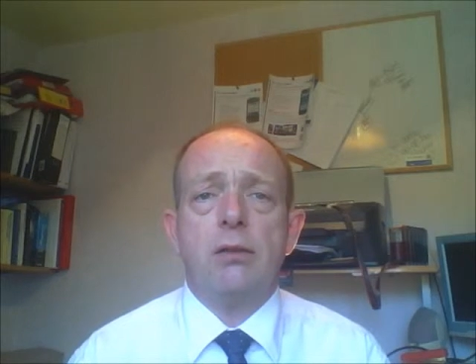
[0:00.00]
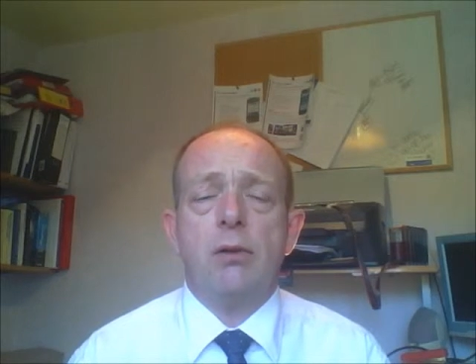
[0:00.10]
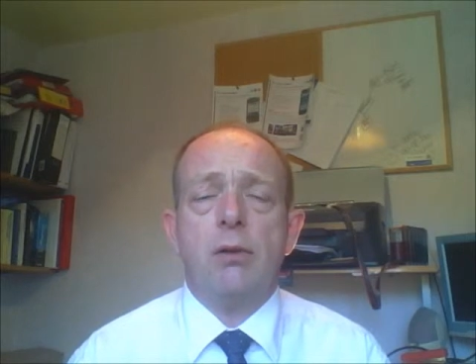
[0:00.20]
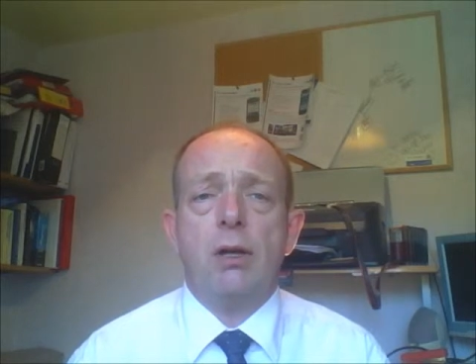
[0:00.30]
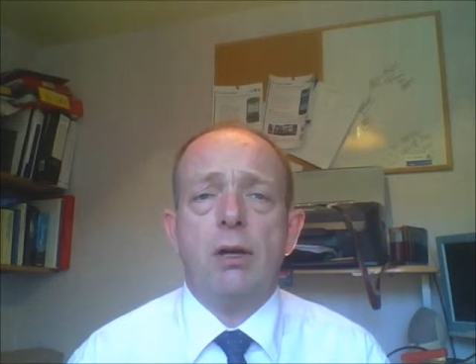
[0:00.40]

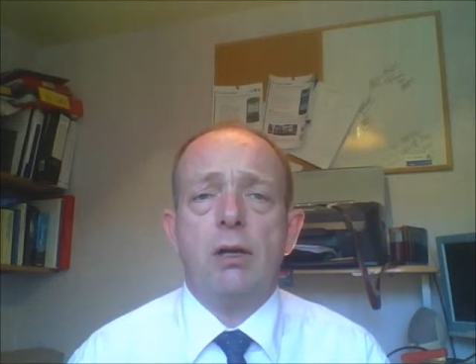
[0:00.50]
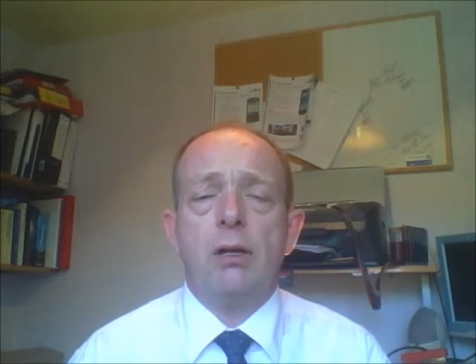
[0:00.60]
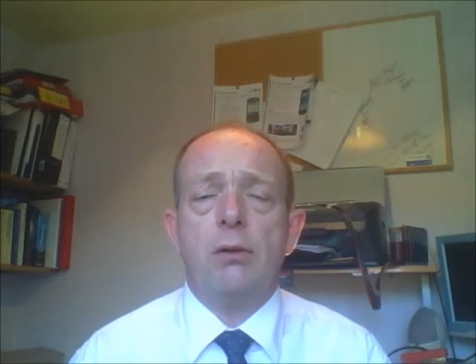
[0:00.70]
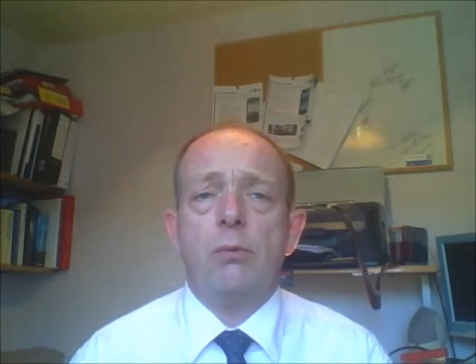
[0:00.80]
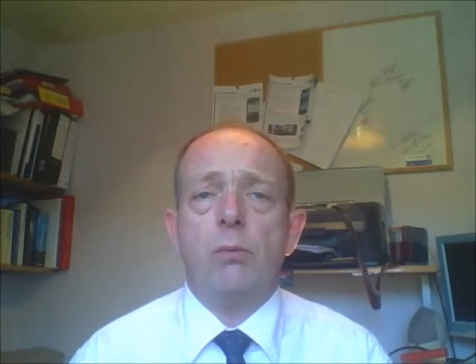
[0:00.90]

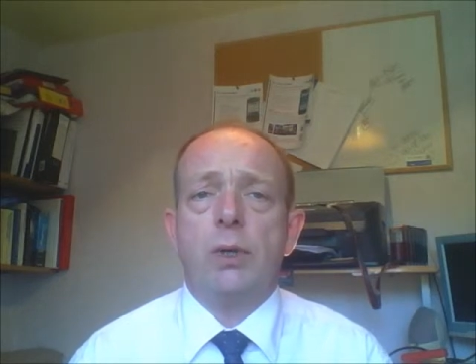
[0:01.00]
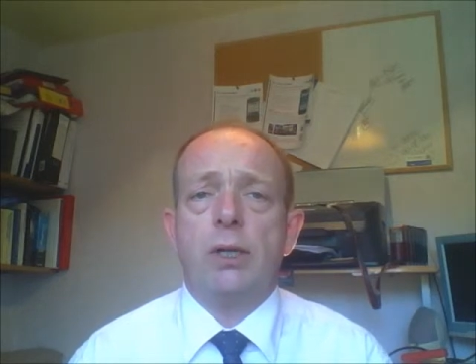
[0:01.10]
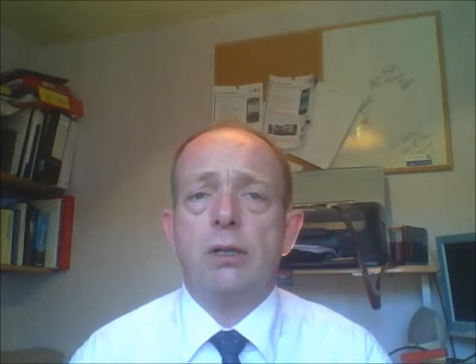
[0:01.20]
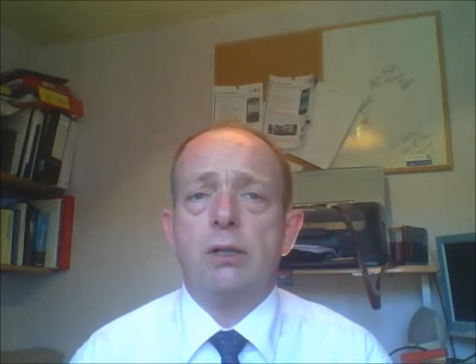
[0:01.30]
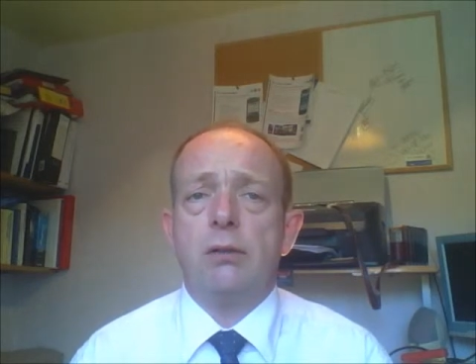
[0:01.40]
uh, we
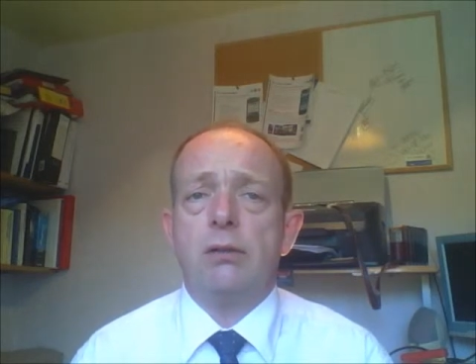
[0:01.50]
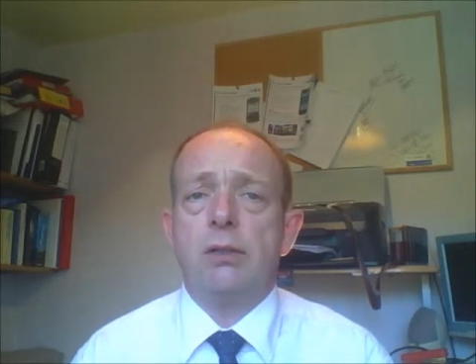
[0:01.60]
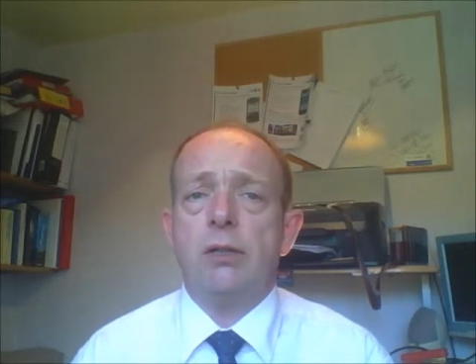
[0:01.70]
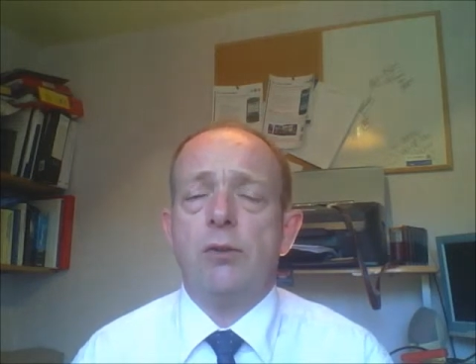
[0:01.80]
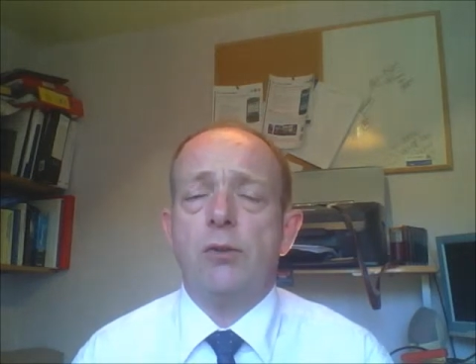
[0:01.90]
can
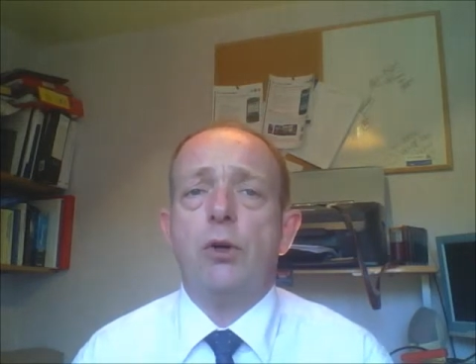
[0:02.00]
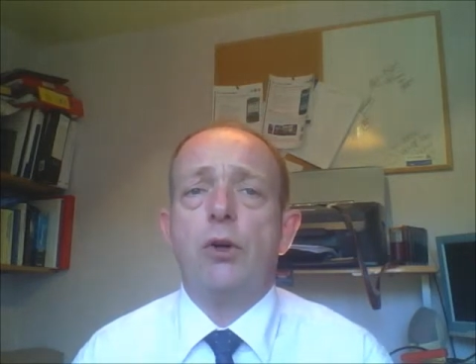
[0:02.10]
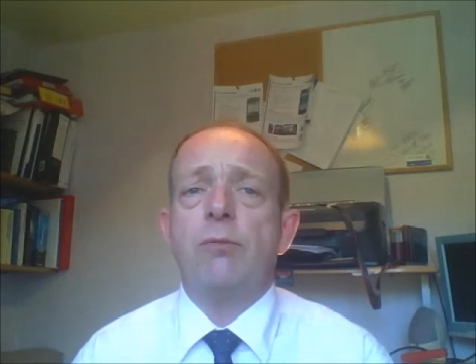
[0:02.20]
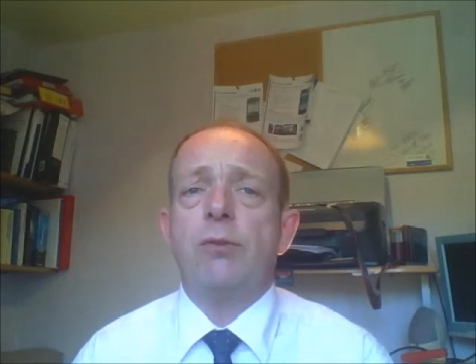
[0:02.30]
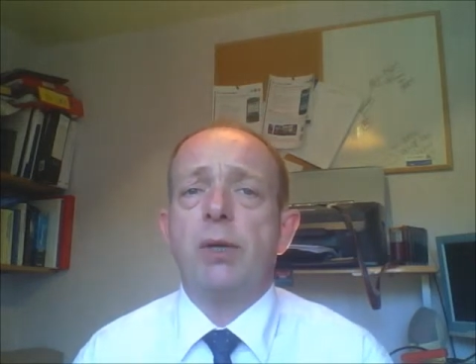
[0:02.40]
give you
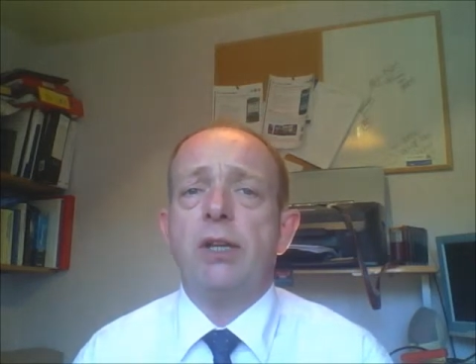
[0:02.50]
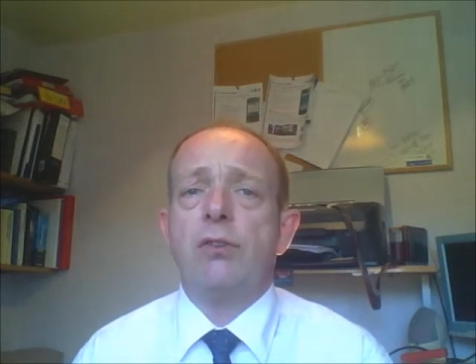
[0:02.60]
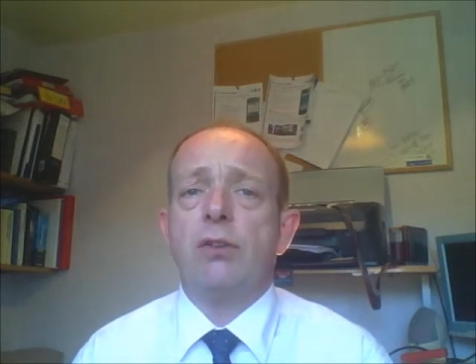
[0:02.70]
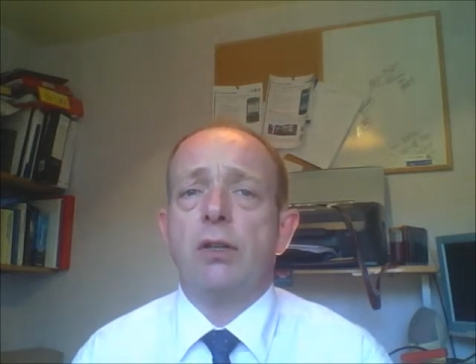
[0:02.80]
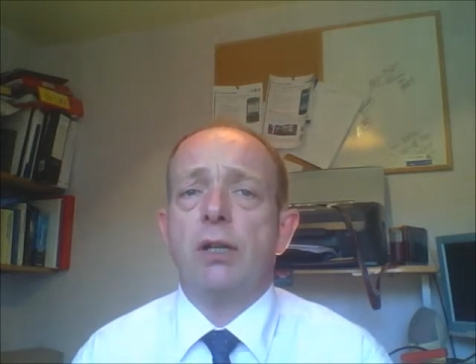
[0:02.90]
more
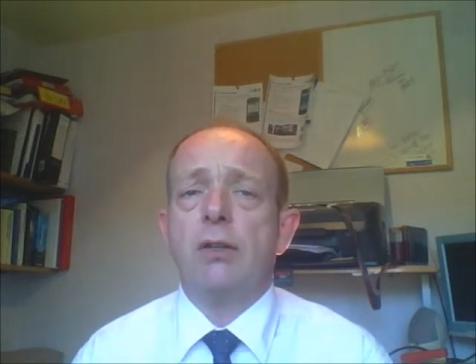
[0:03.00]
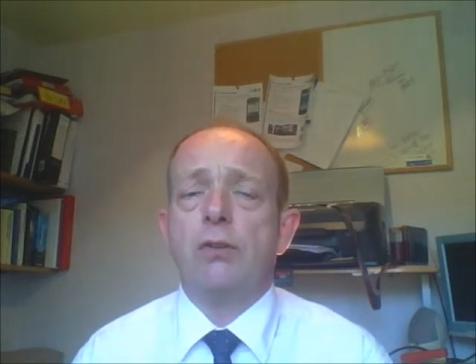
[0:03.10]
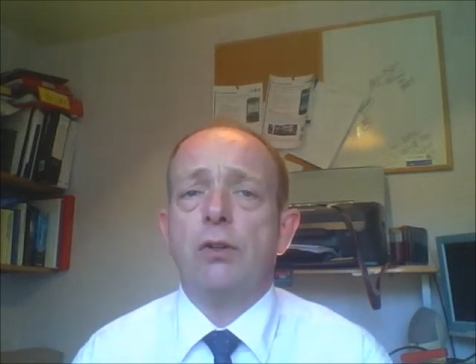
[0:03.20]
information on that